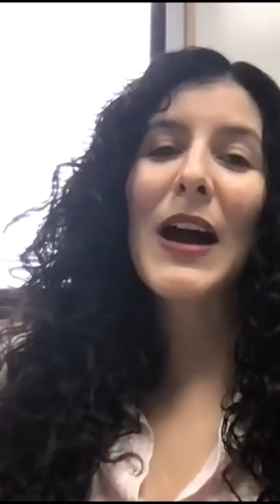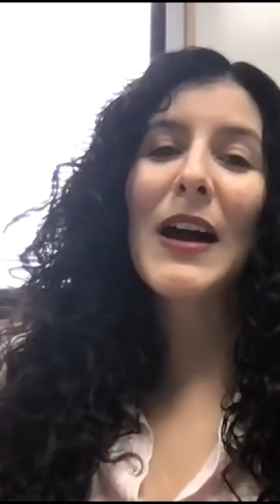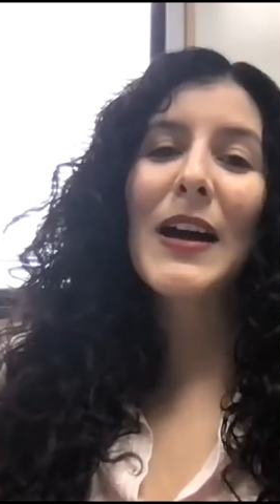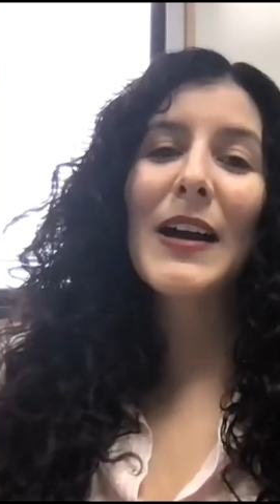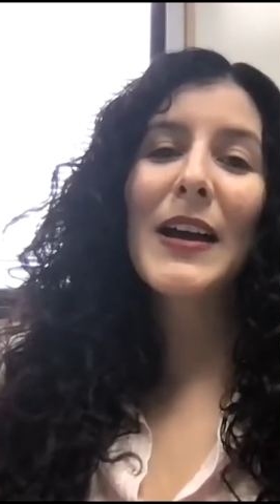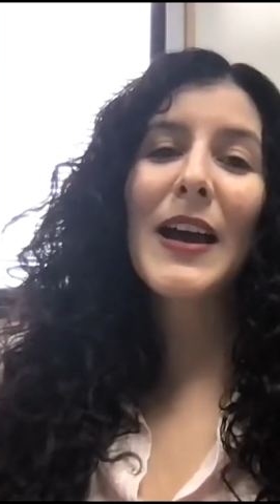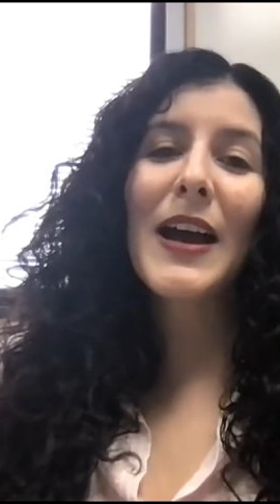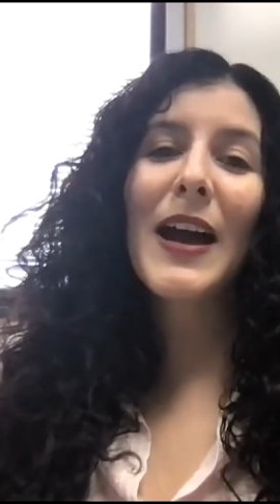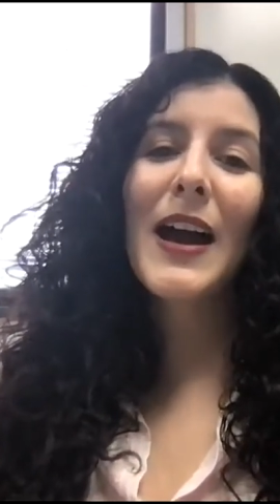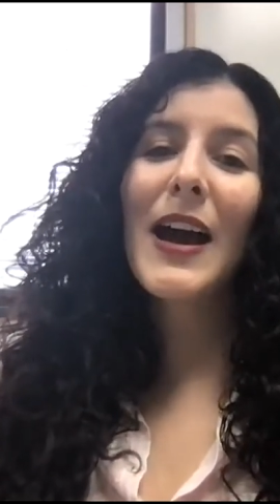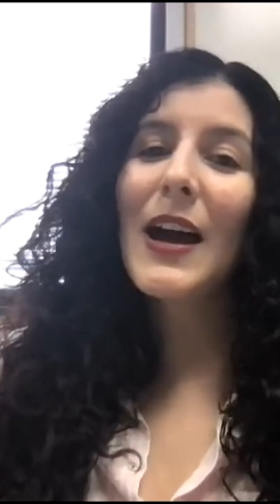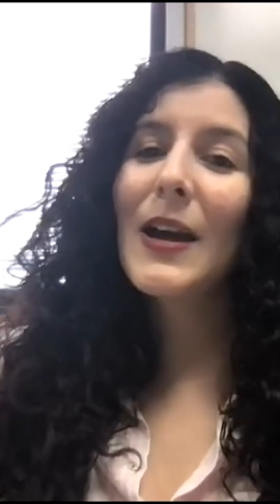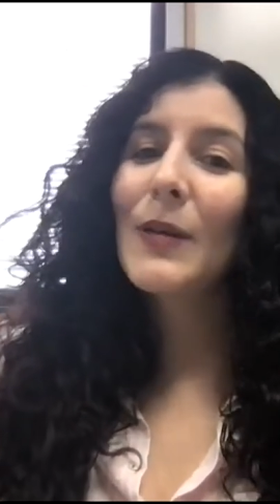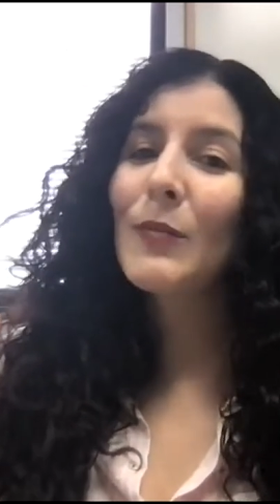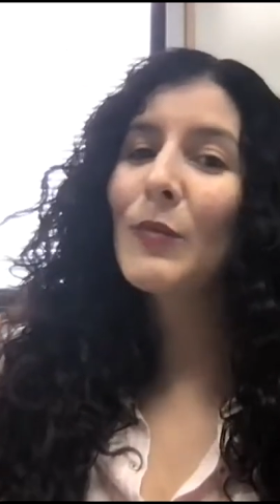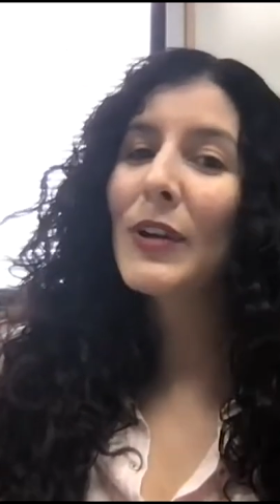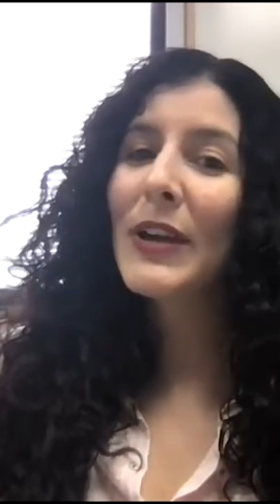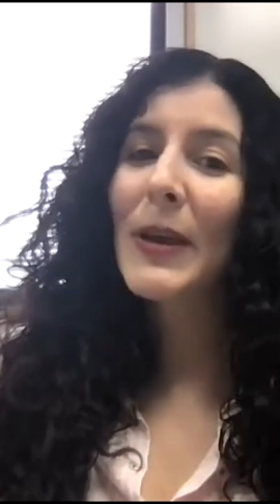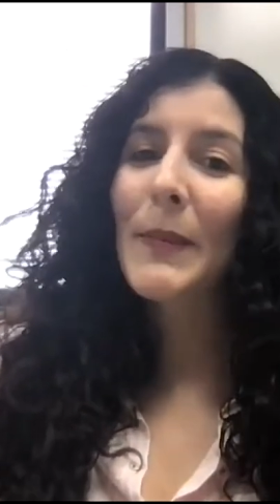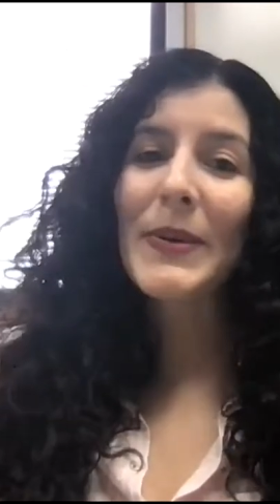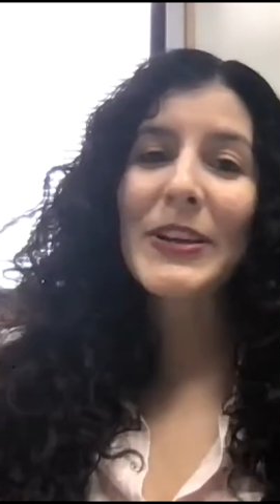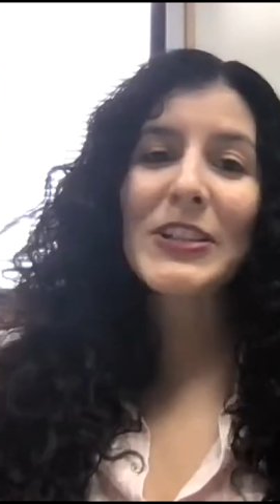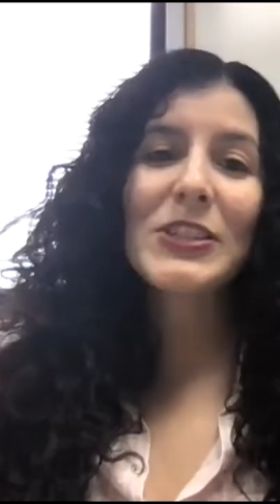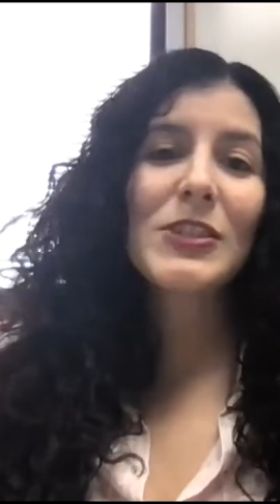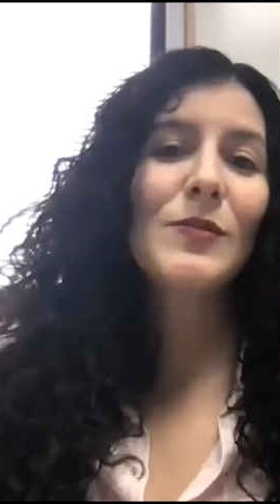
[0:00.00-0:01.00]
I will
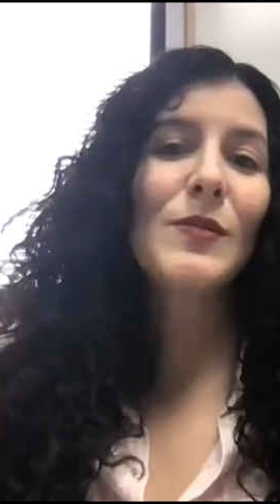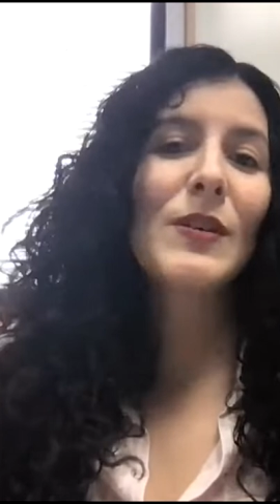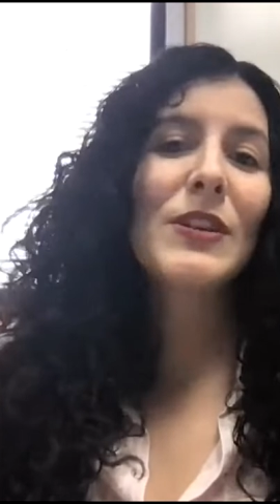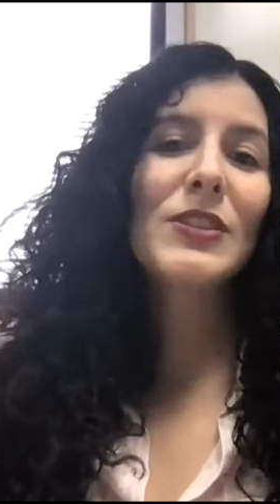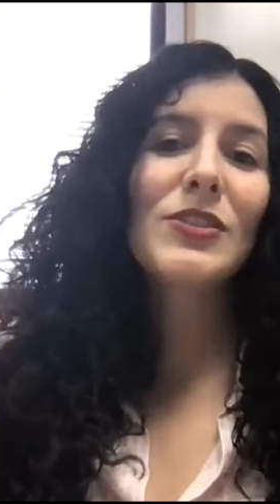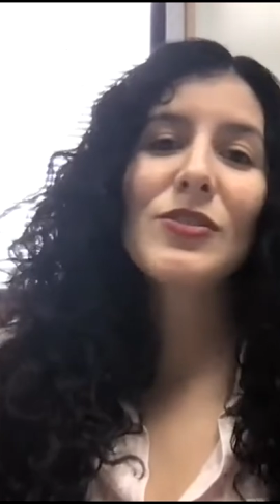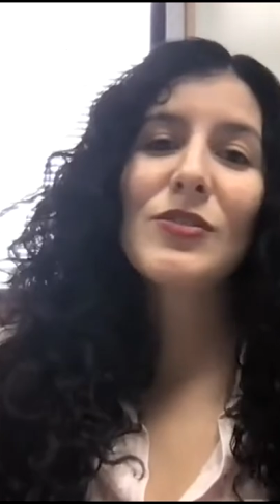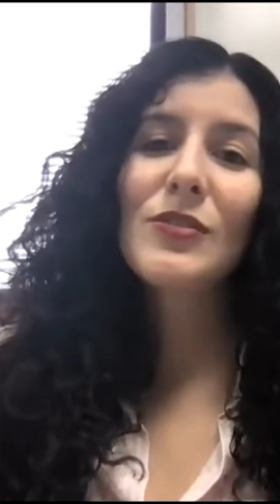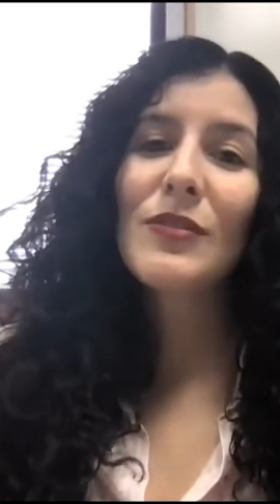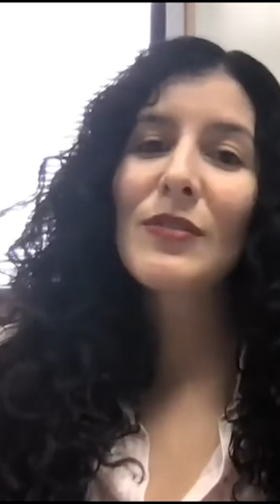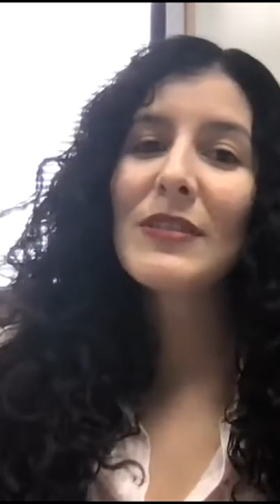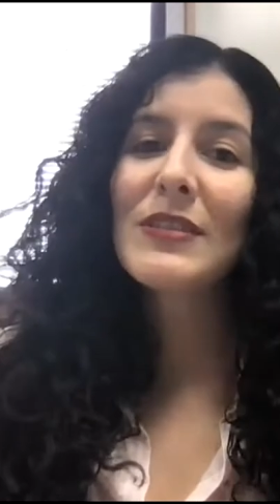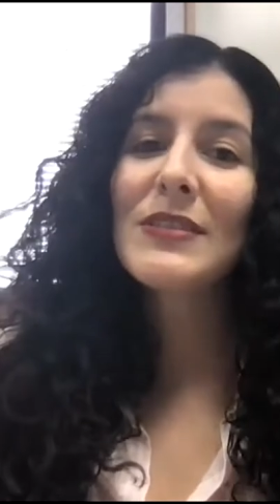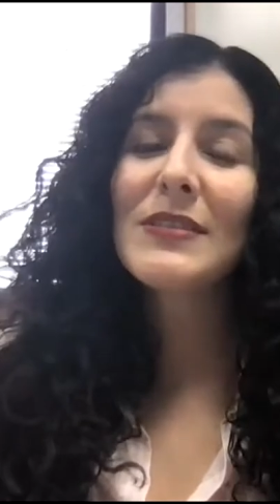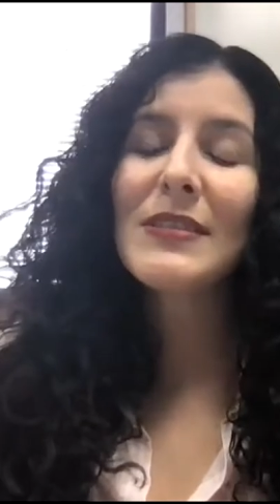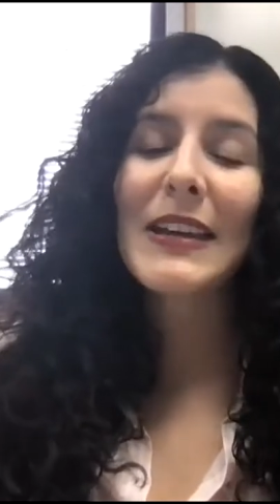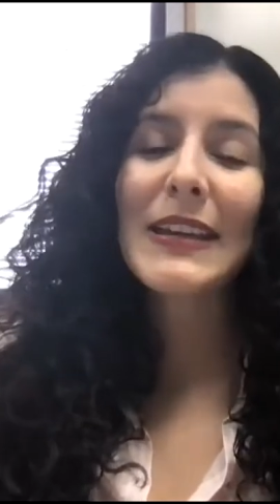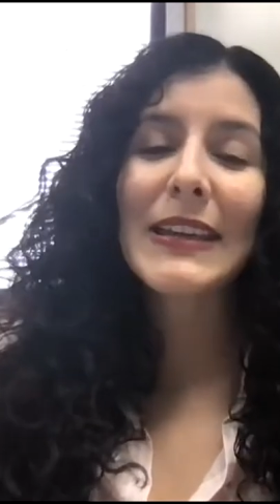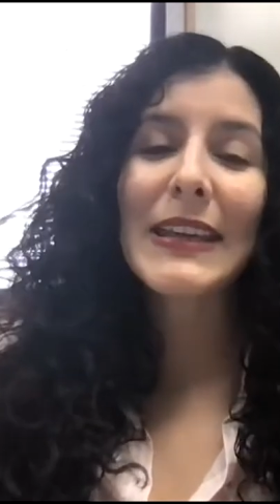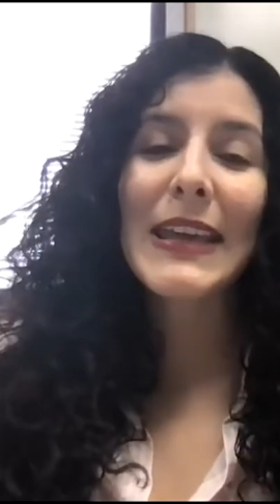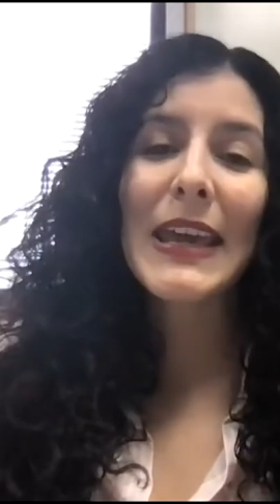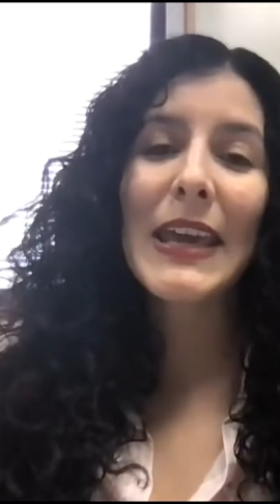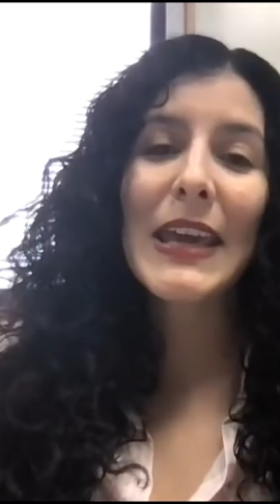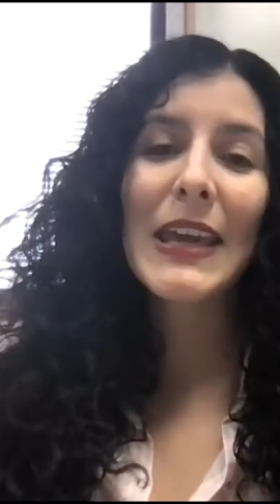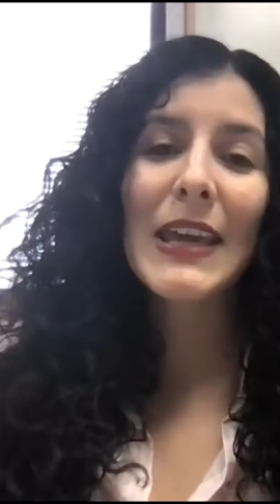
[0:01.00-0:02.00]
get back to you as soon as I
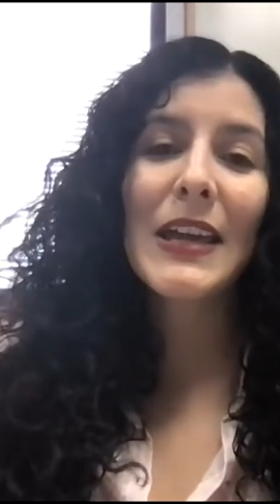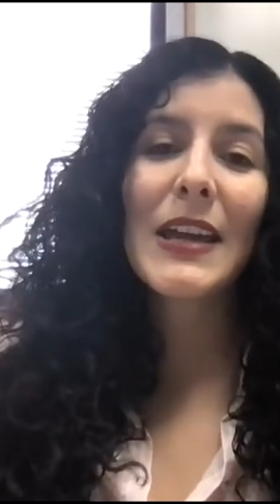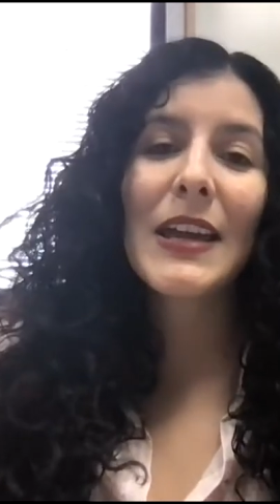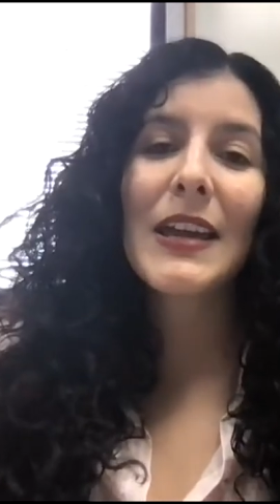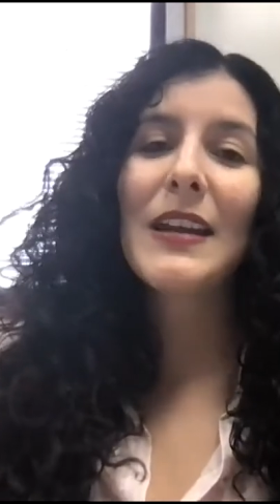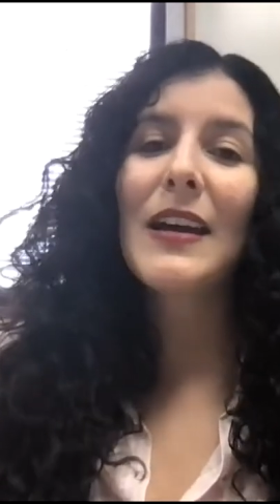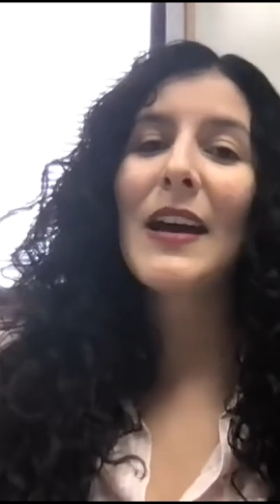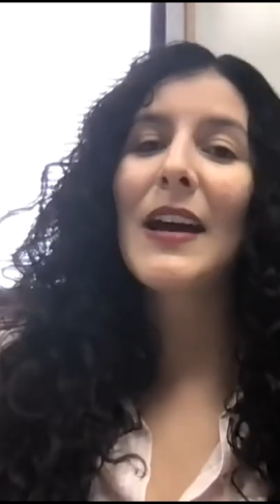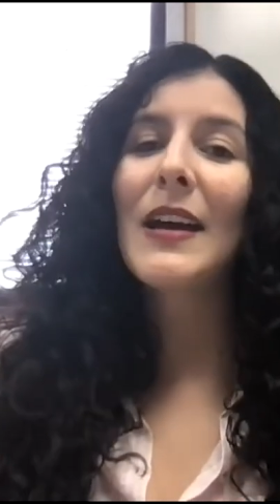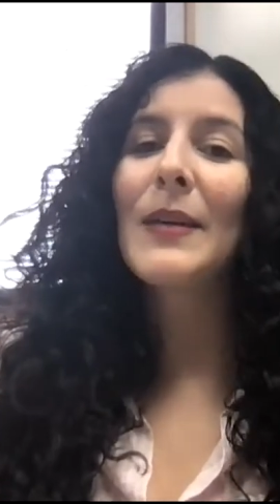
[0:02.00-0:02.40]
can.